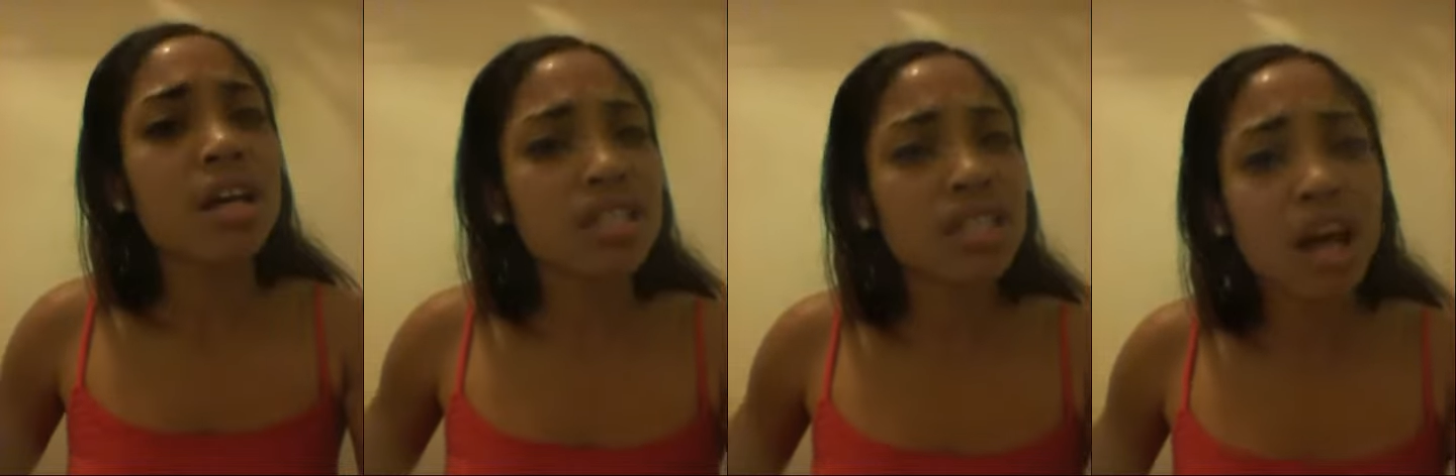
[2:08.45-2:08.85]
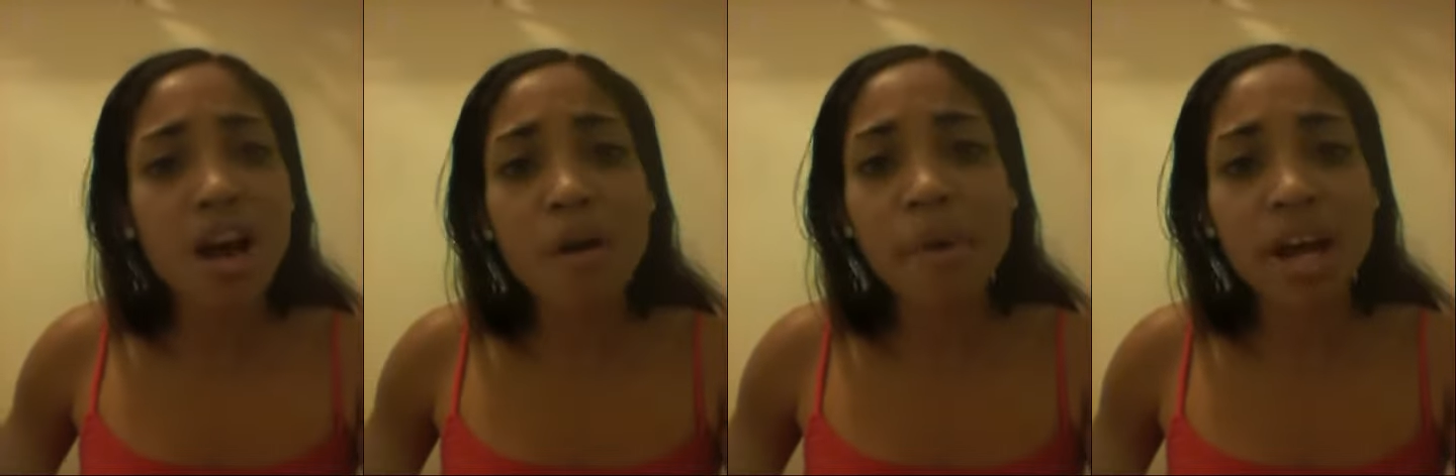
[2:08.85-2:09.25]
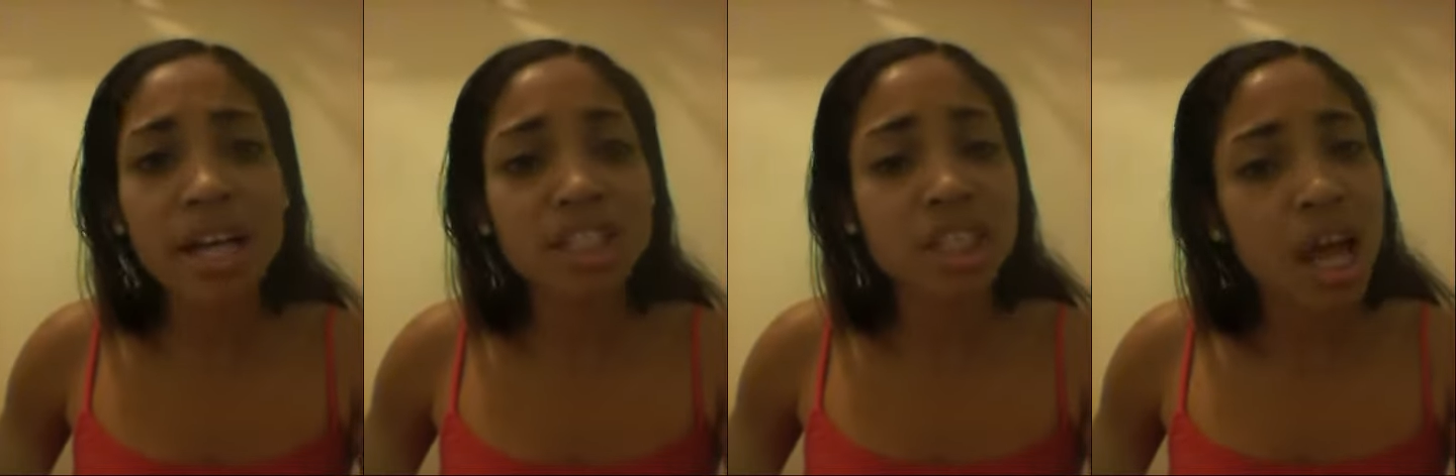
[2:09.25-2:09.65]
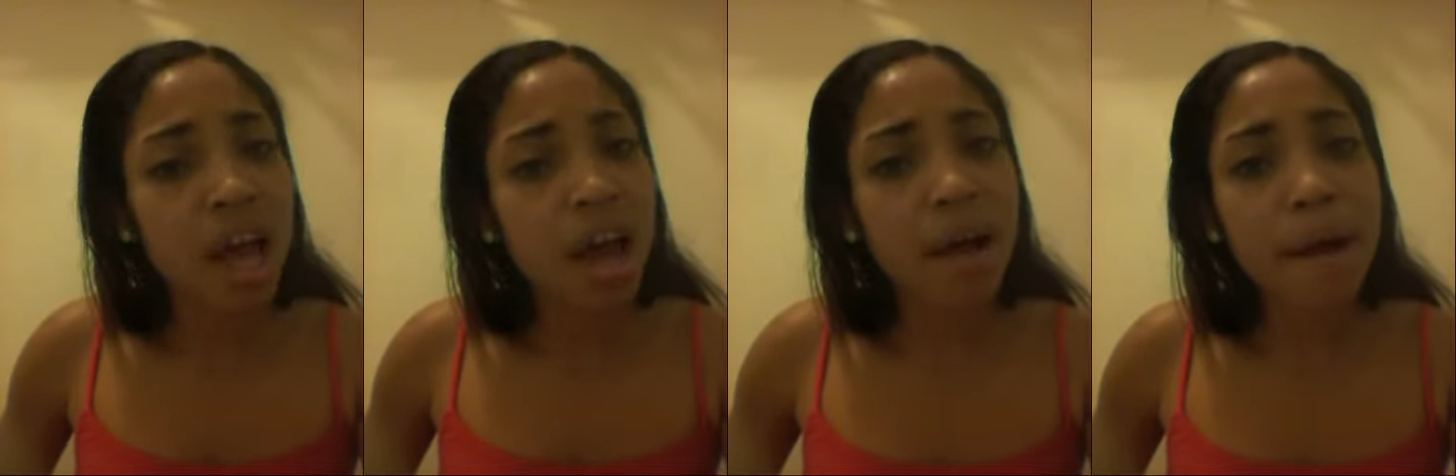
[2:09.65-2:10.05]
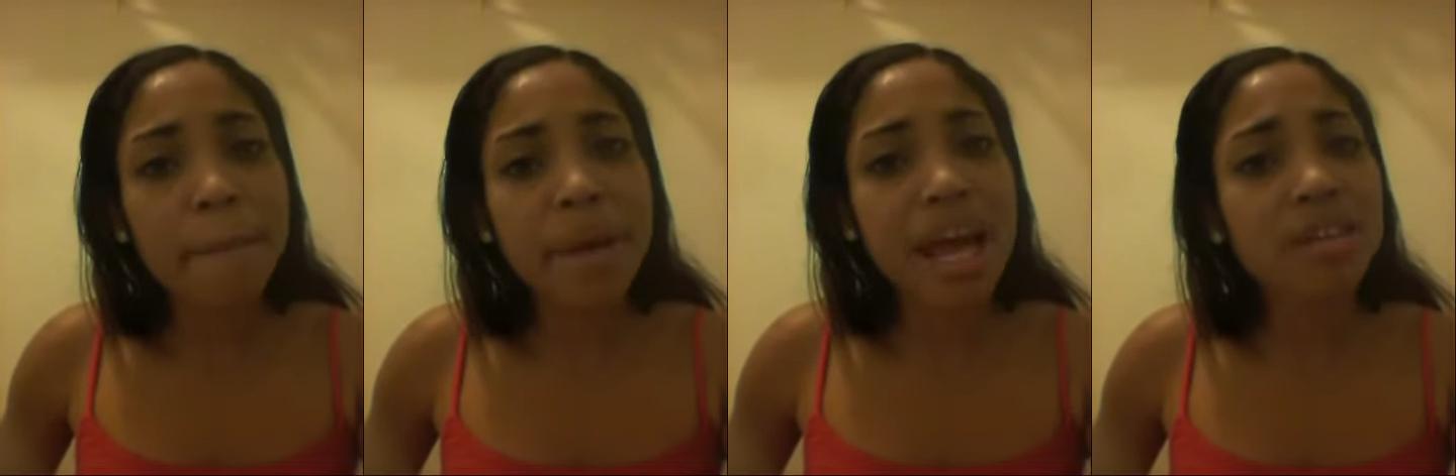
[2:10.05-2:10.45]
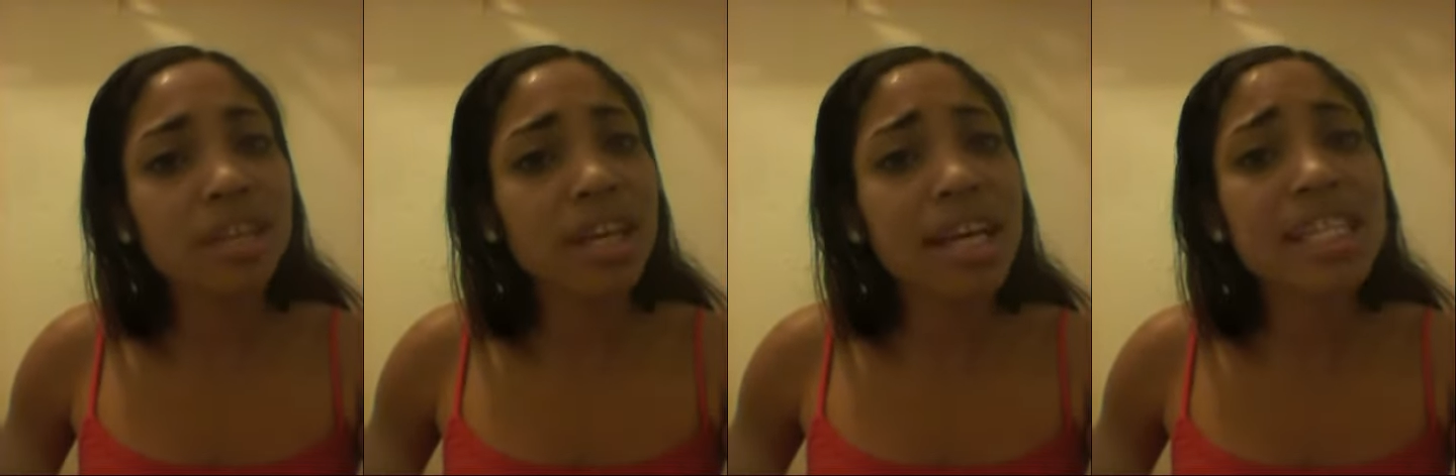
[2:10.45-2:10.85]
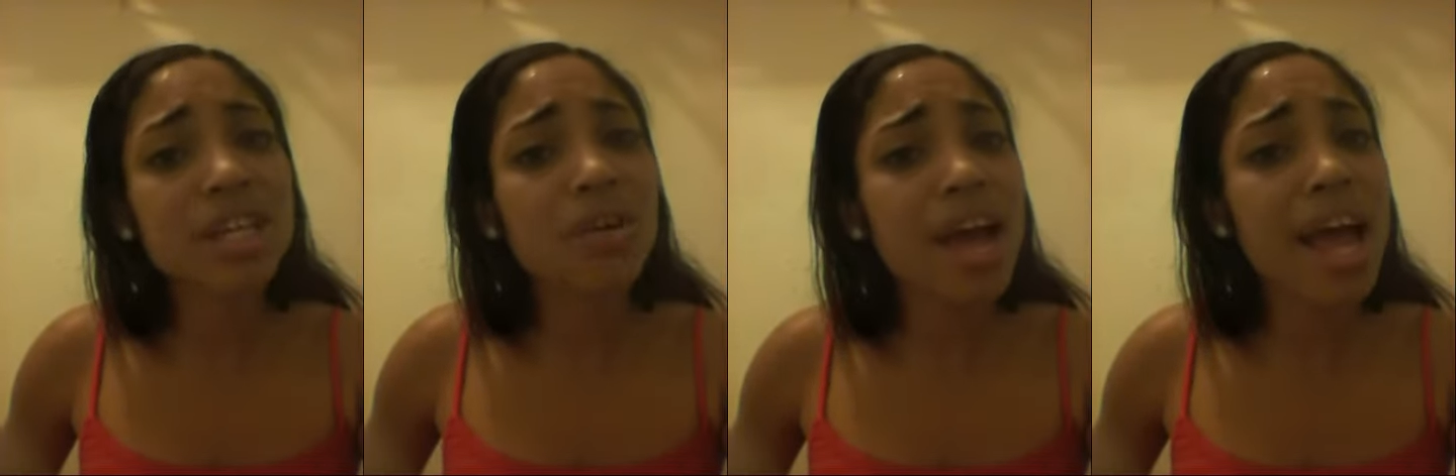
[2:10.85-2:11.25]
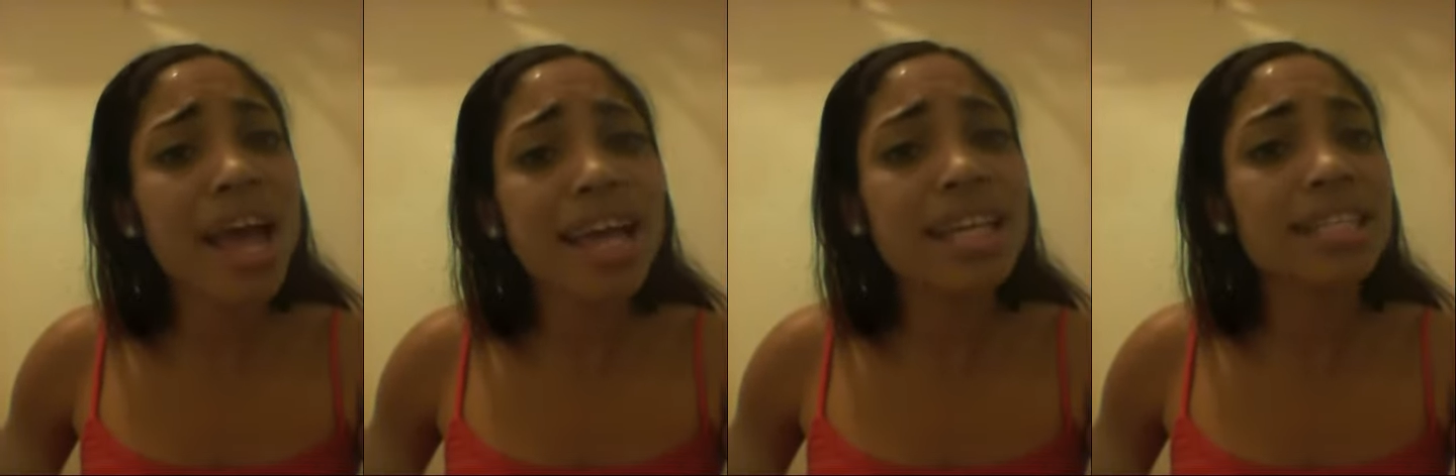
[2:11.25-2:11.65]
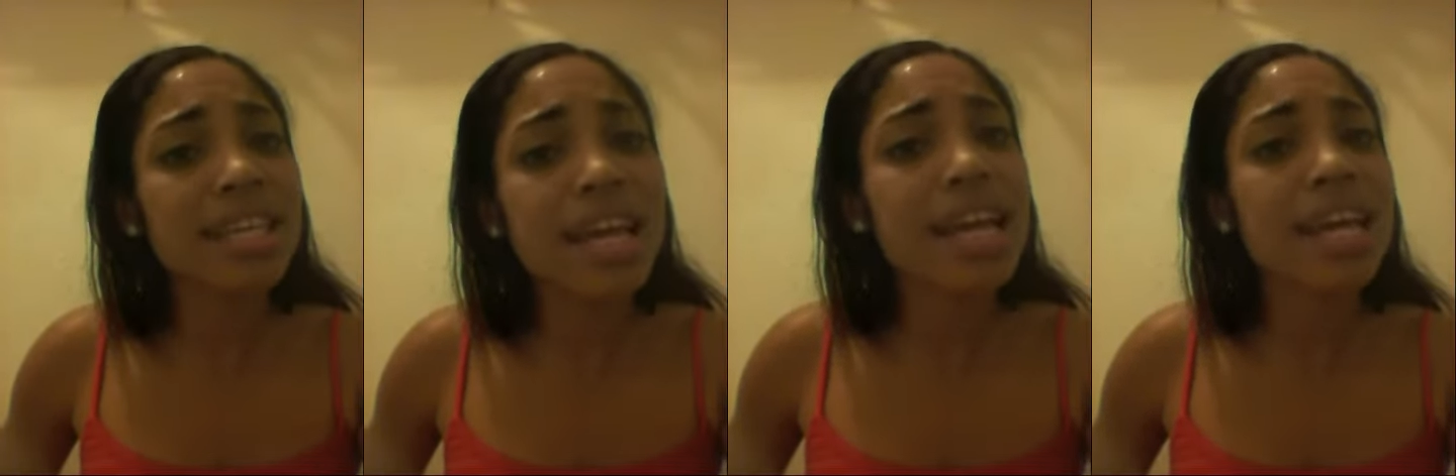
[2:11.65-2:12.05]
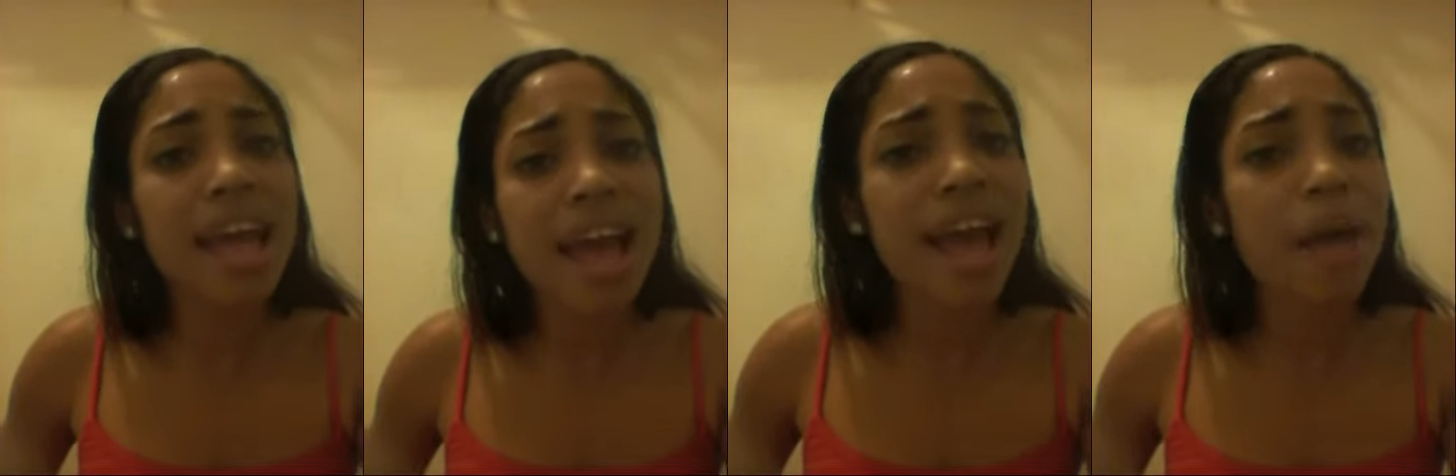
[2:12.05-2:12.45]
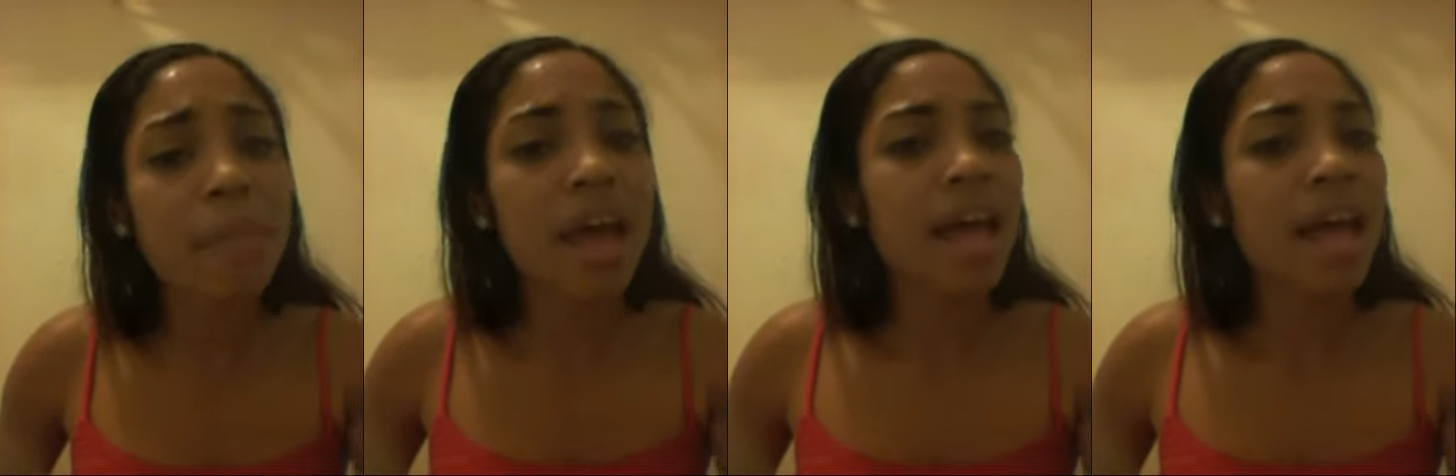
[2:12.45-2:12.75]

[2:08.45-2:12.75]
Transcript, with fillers: So much about this crazy game